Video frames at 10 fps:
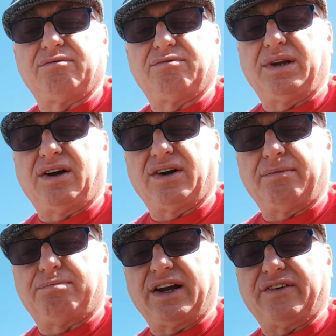belong on a
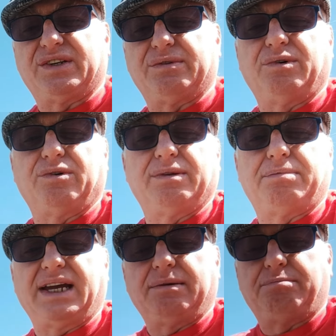breakfast more than
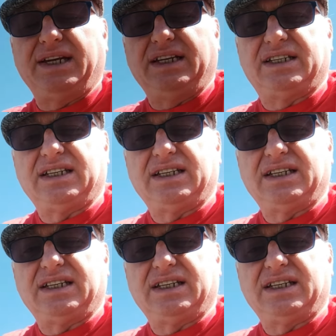baked beans.